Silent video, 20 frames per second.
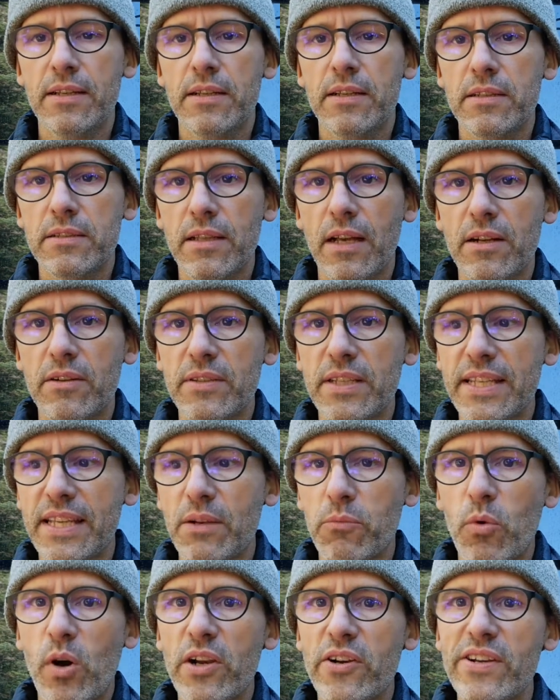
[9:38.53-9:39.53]
not only get
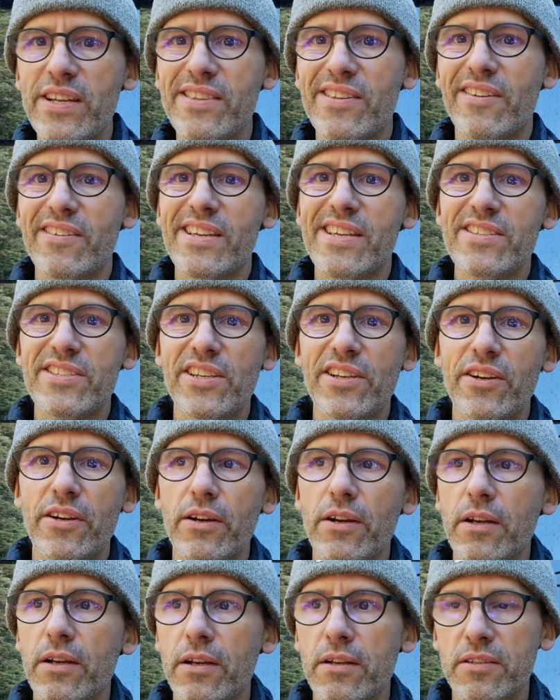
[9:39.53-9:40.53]
water in there
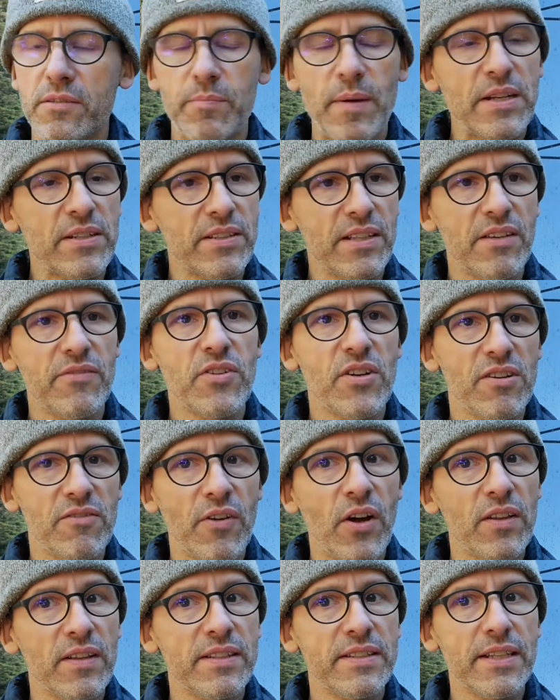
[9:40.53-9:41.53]
easier, especially if you're a
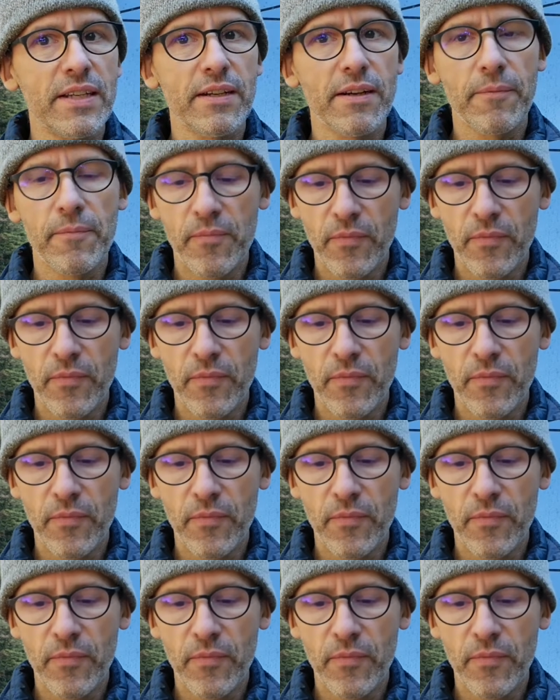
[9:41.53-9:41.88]
volunteer,